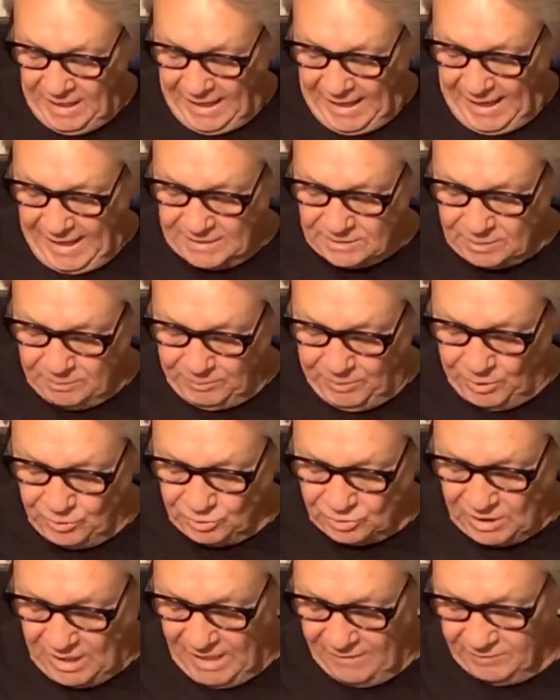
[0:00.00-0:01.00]
as
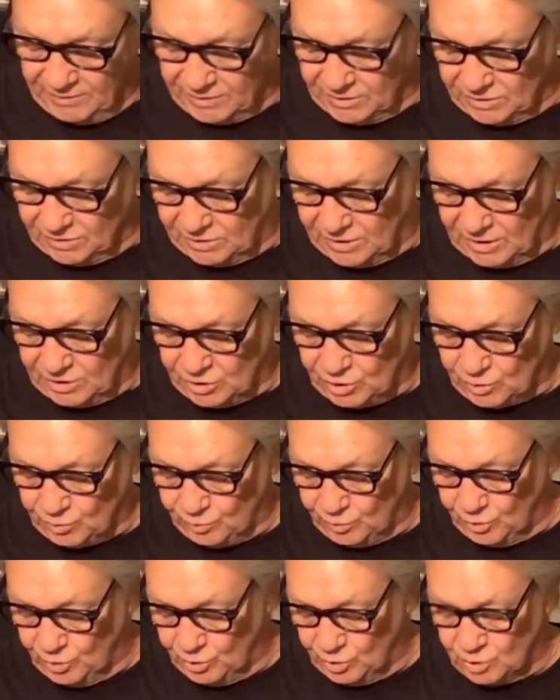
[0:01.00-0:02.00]
opposed to having the 6
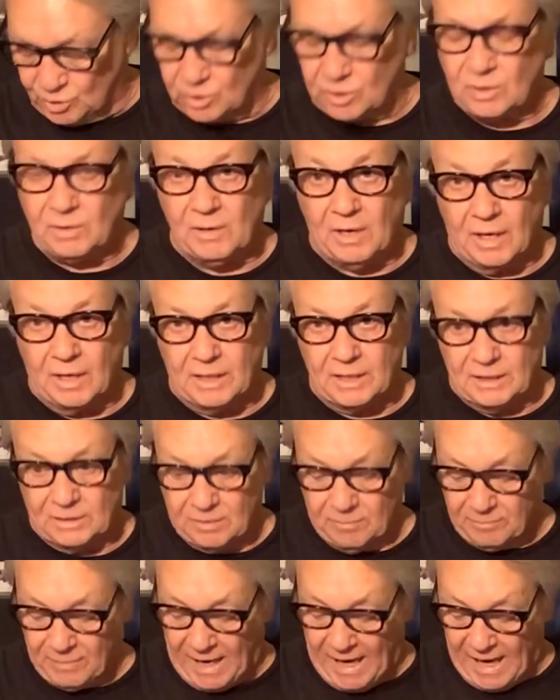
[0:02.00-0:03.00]
screws in the
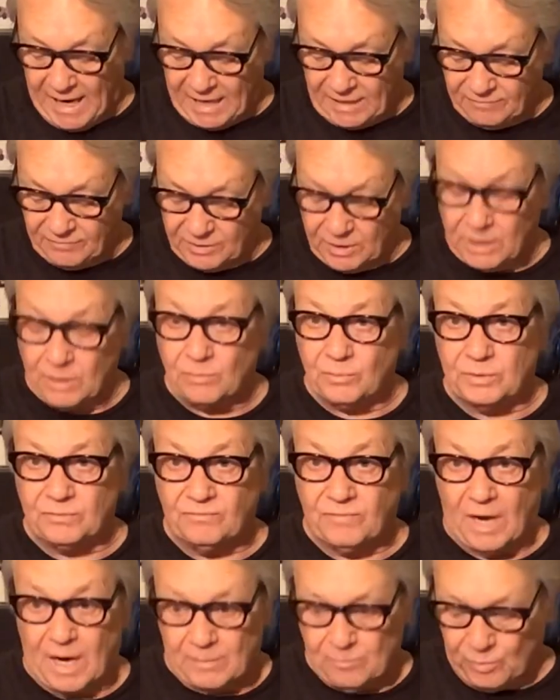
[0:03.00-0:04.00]
back that it would
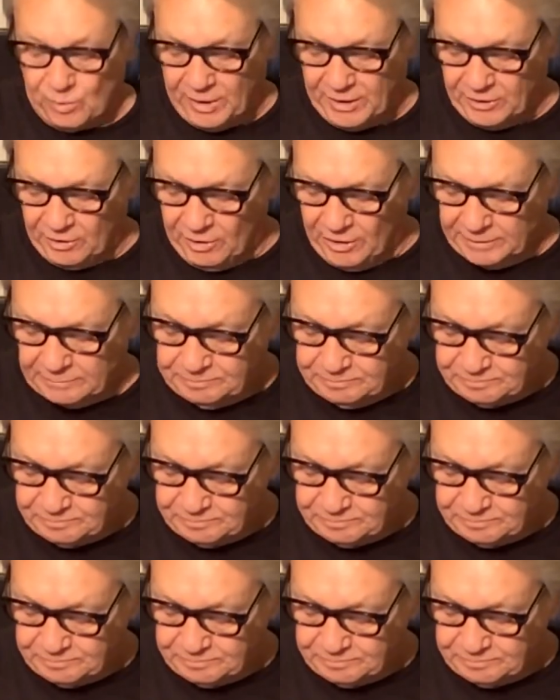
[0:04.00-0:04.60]
vibrate on.